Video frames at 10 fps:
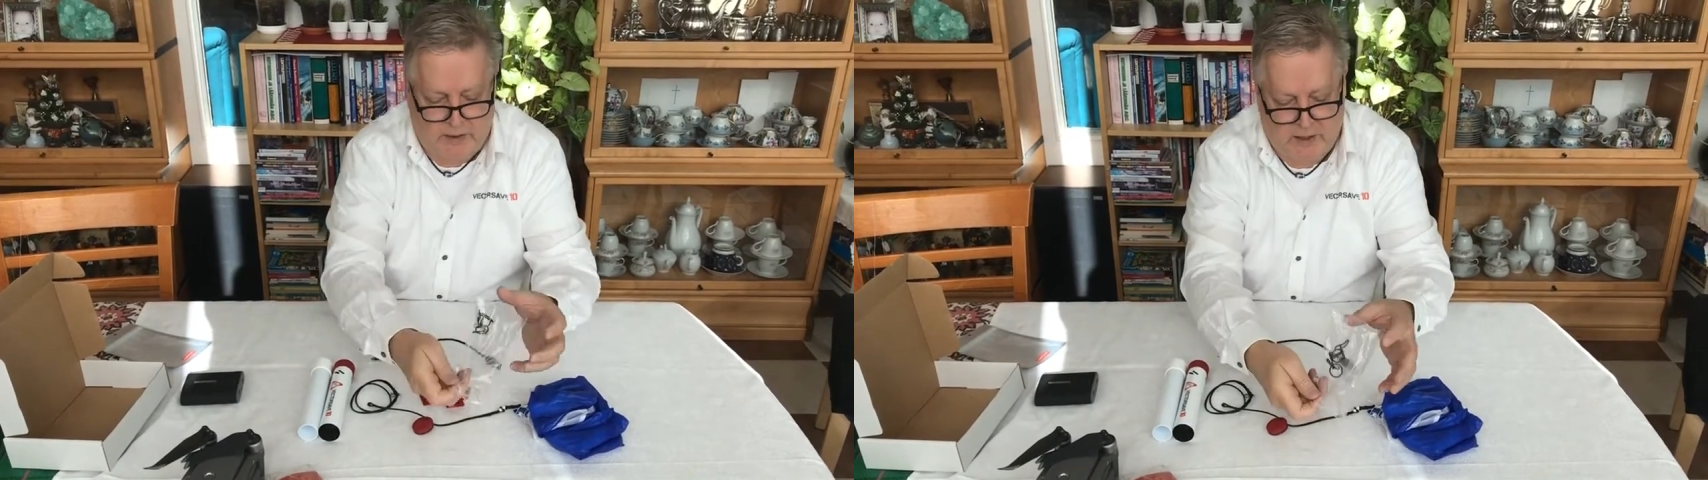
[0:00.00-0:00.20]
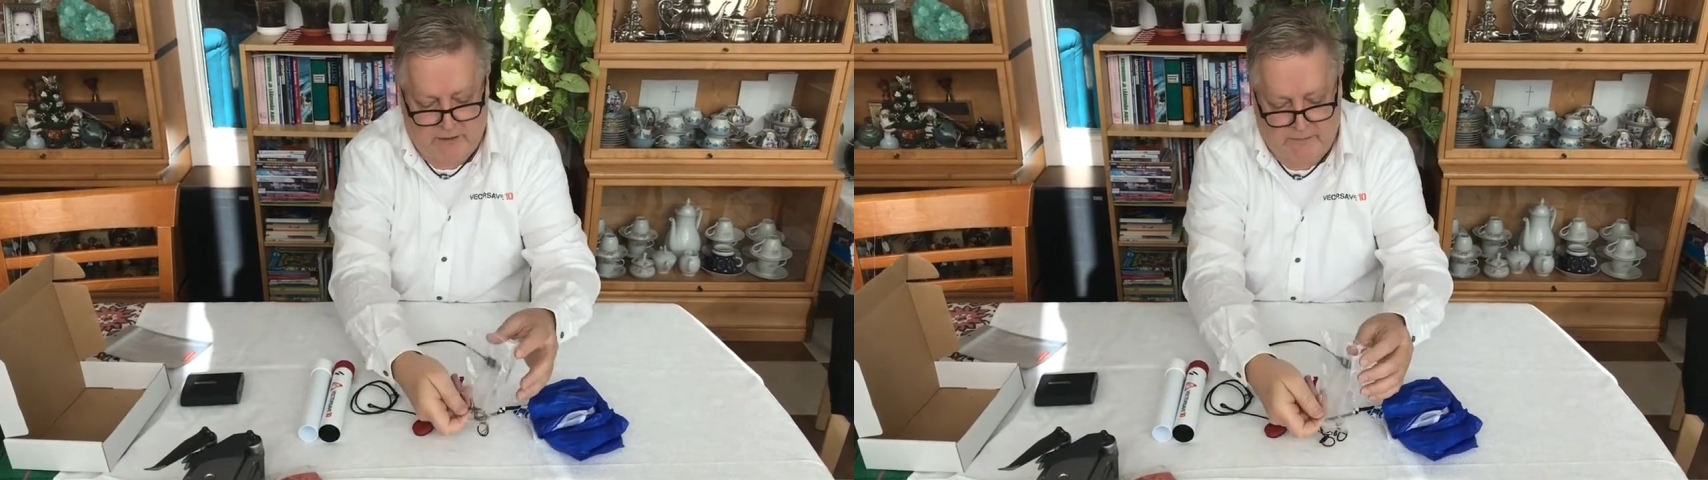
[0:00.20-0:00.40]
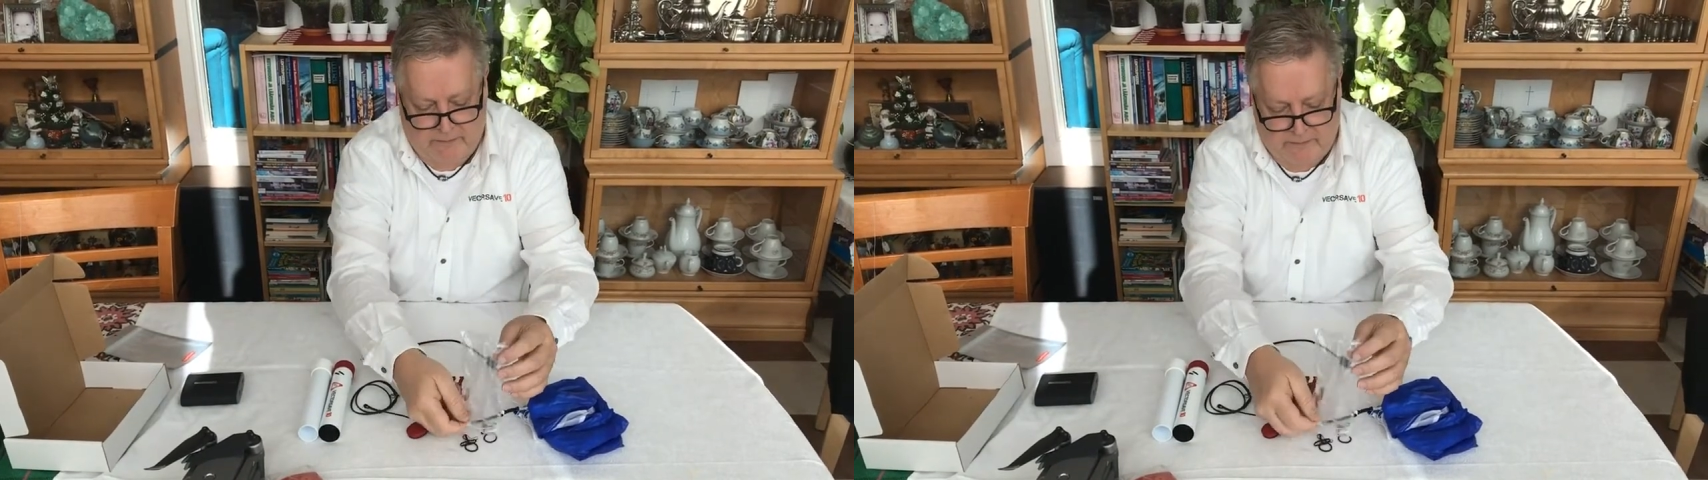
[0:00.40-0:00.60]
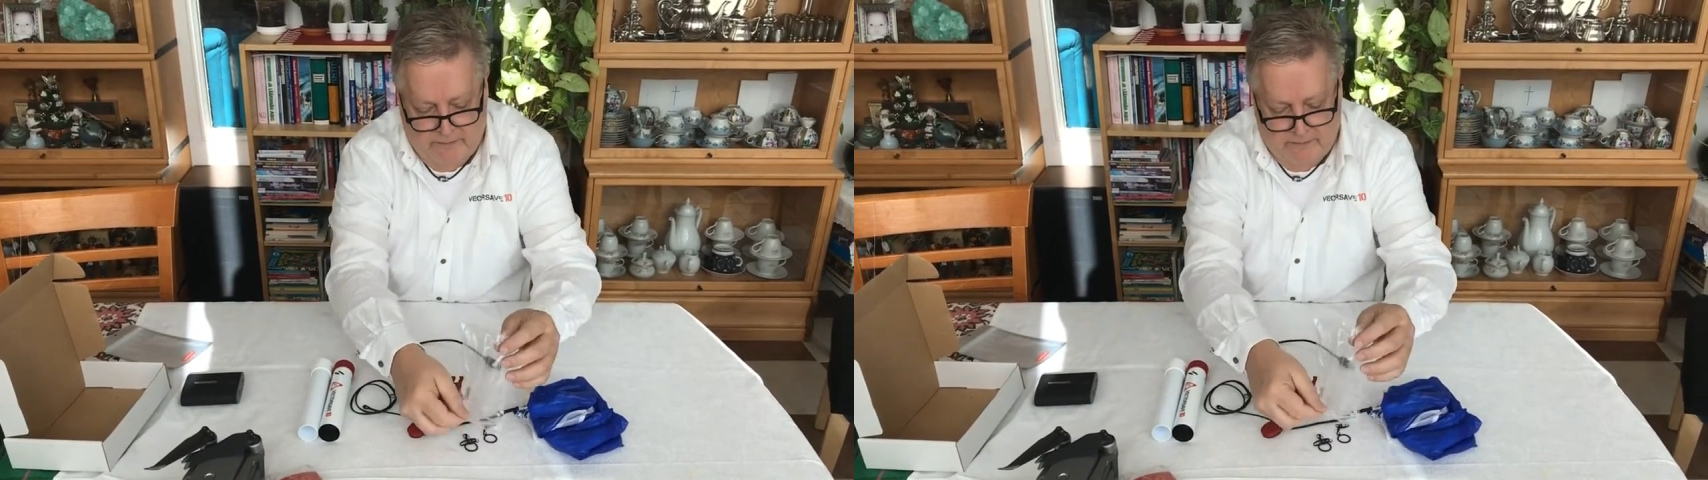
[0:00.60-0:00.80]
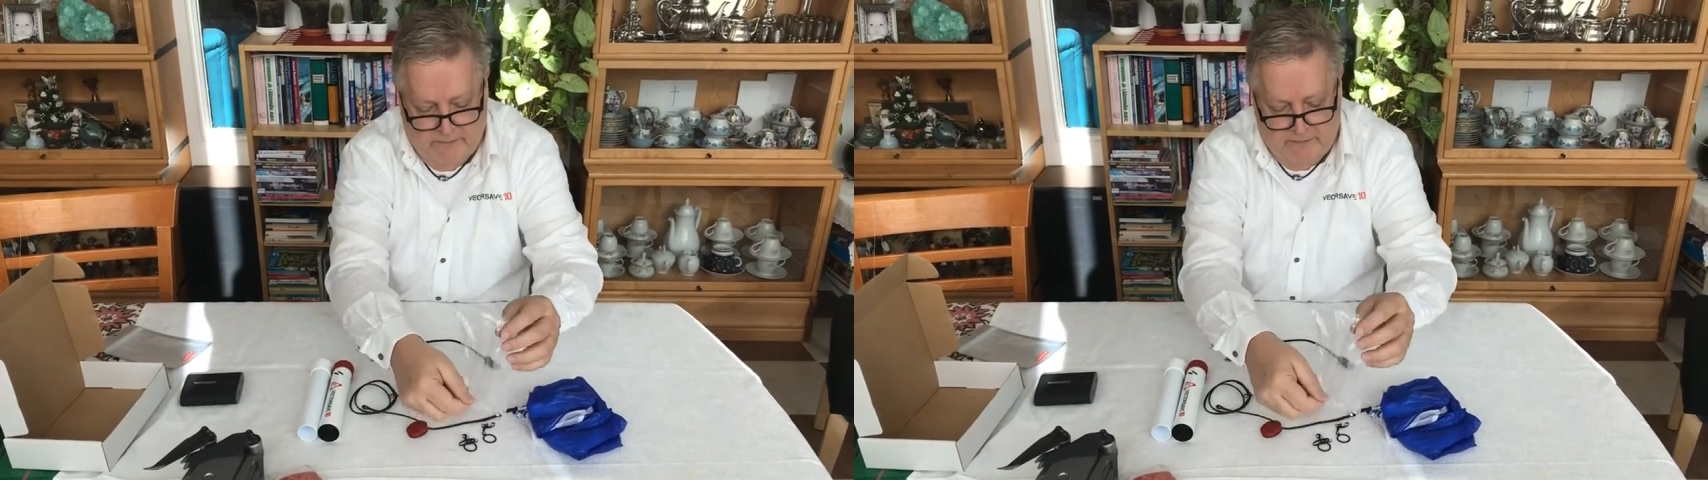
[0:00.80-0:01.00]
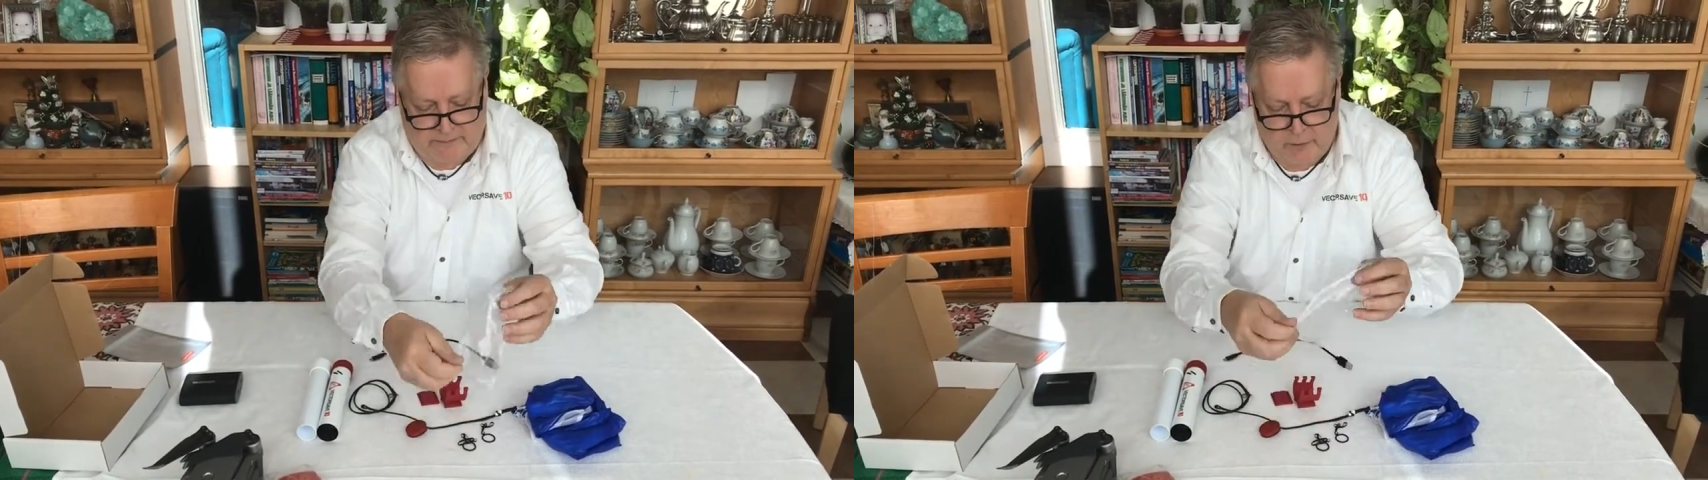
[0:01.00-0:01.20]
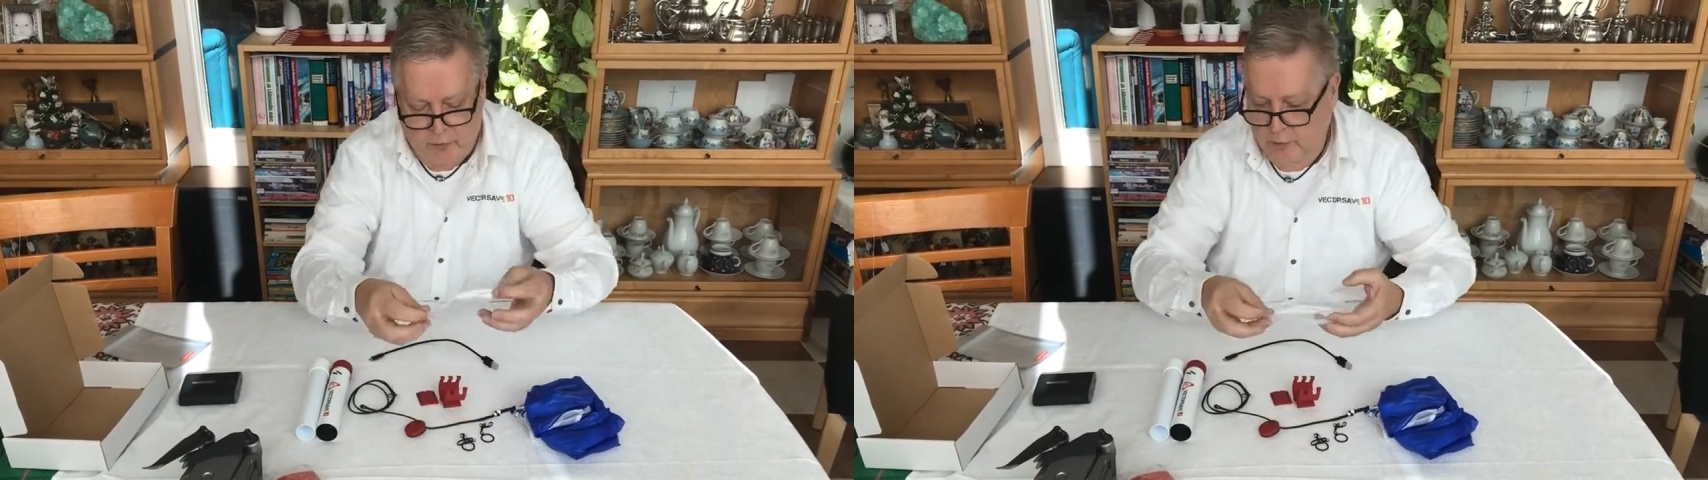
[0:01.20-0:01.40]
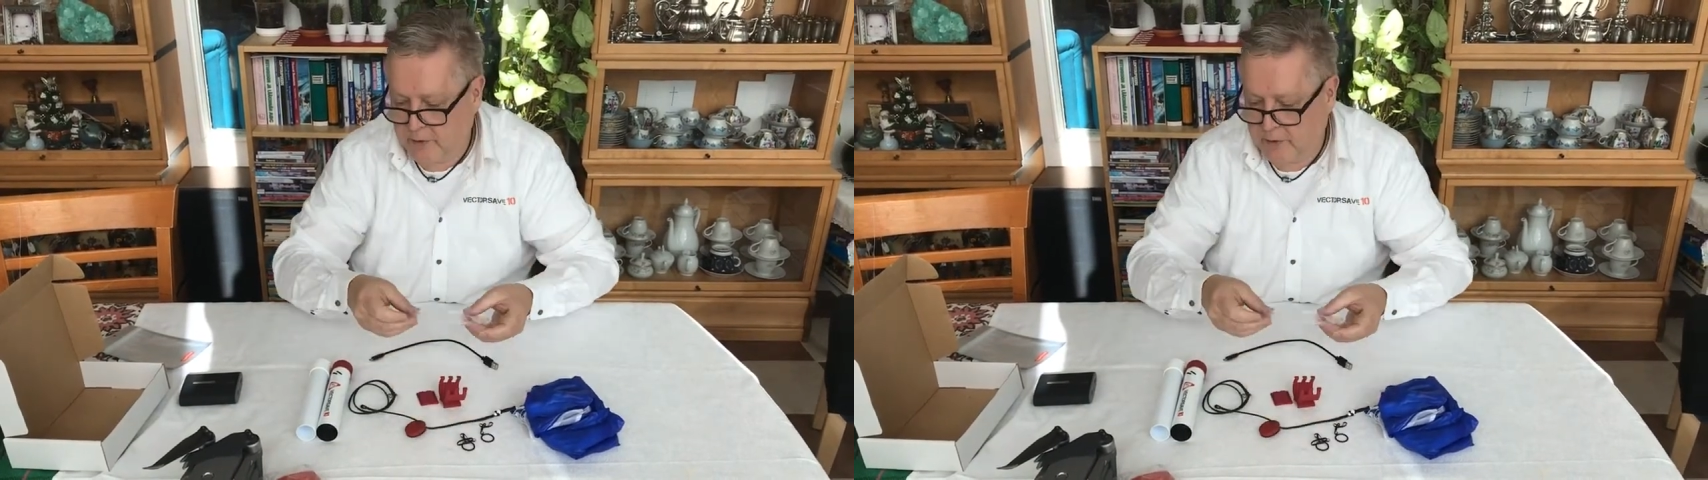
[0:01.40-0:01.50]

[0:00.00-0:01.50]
have few